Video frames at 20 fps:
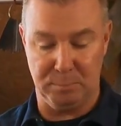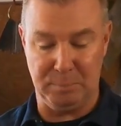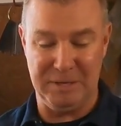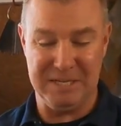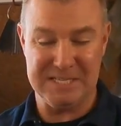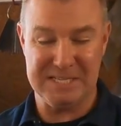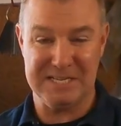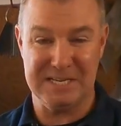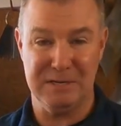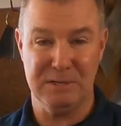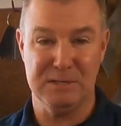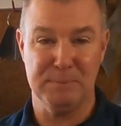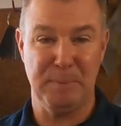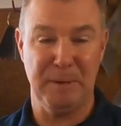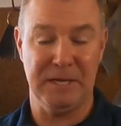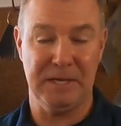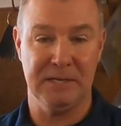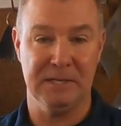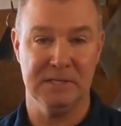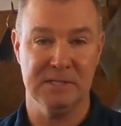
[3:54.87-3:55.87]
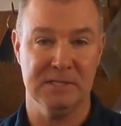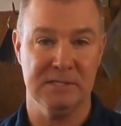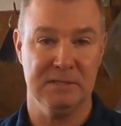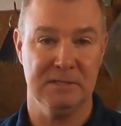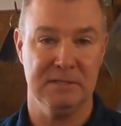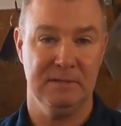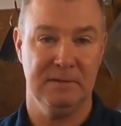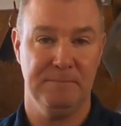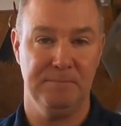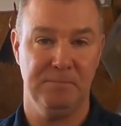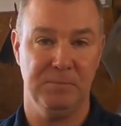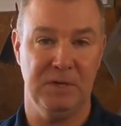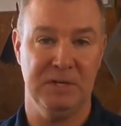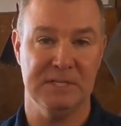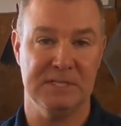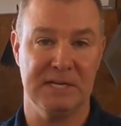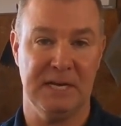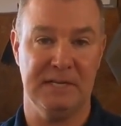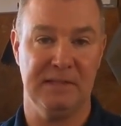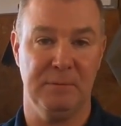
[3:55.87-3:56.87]
piston pins,
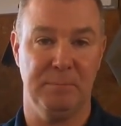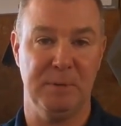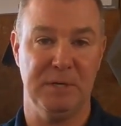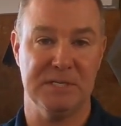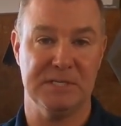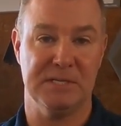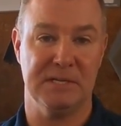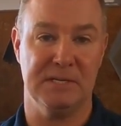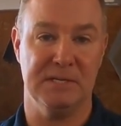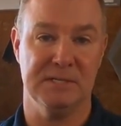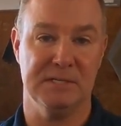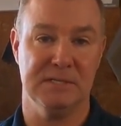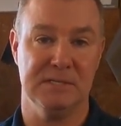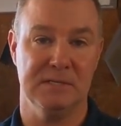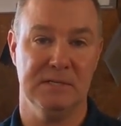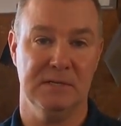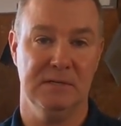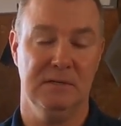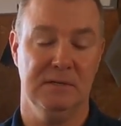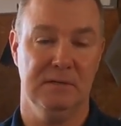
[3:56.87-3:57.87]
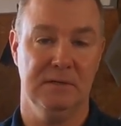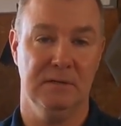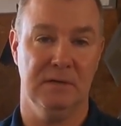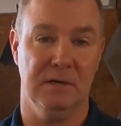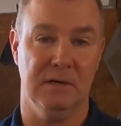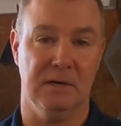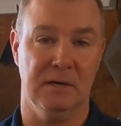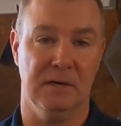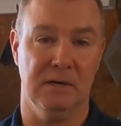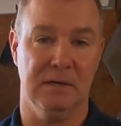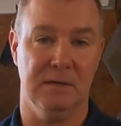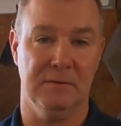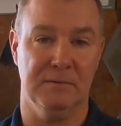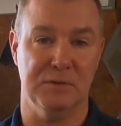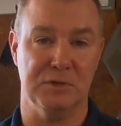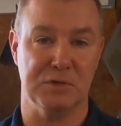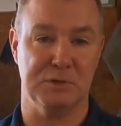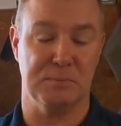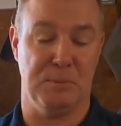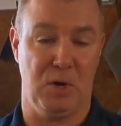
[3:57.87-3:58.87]
inside the pistons,
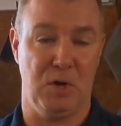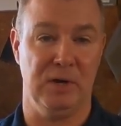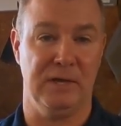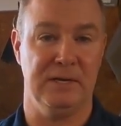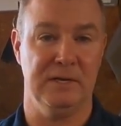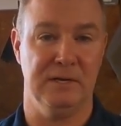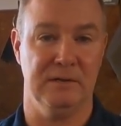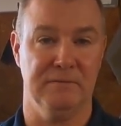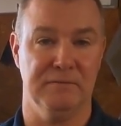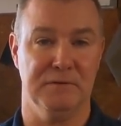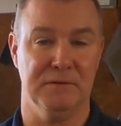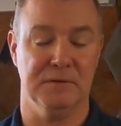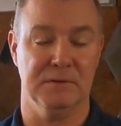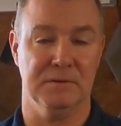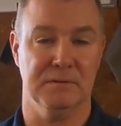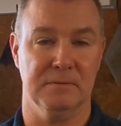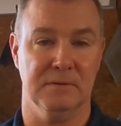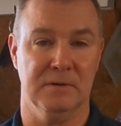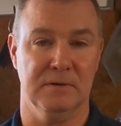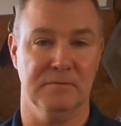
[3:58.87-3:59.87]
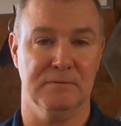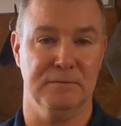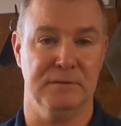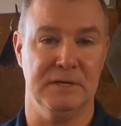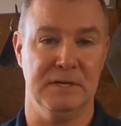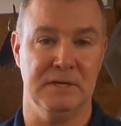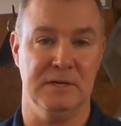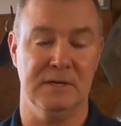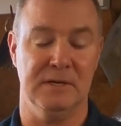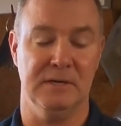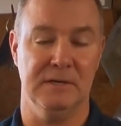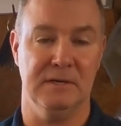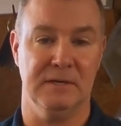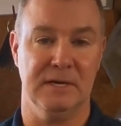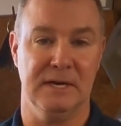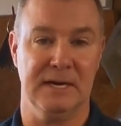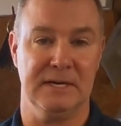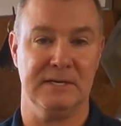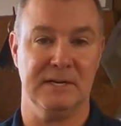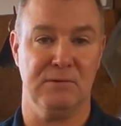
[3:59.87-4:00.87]
the small end of the
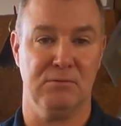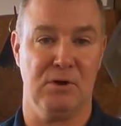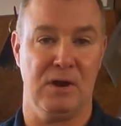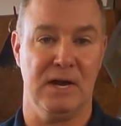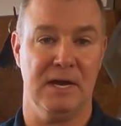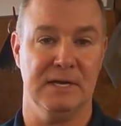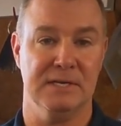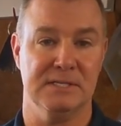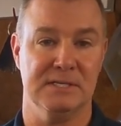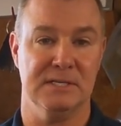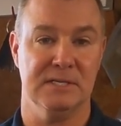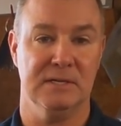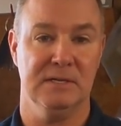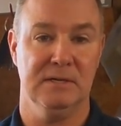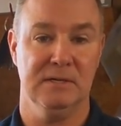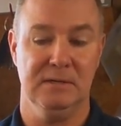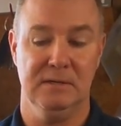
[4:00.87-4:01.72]
connecting rods.